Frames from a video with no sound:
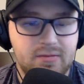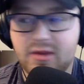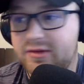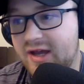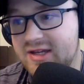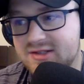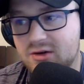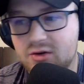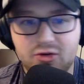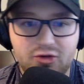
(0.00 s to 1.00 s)
The Titans
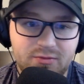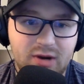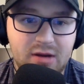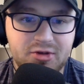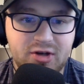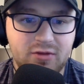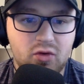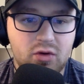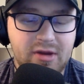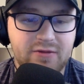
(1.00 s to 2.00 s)
are going to probably draft the
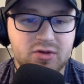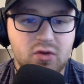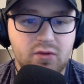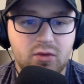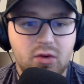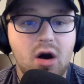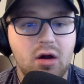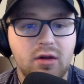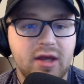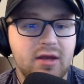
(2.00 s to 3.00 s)
quarterback first
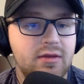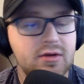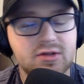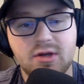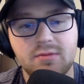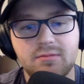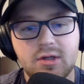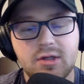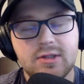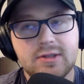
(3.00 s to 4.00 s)
overall. Like, there's some
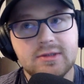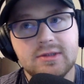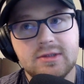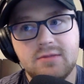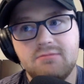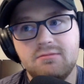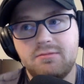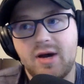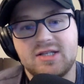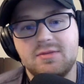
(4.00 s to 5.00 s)

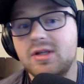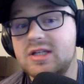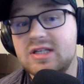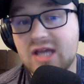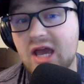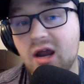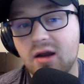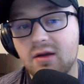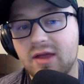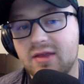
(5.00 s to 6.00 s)
possibilities
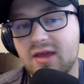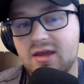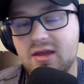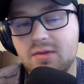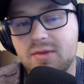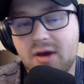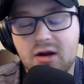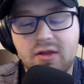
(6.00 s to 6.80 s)
there. Like, that he could be better.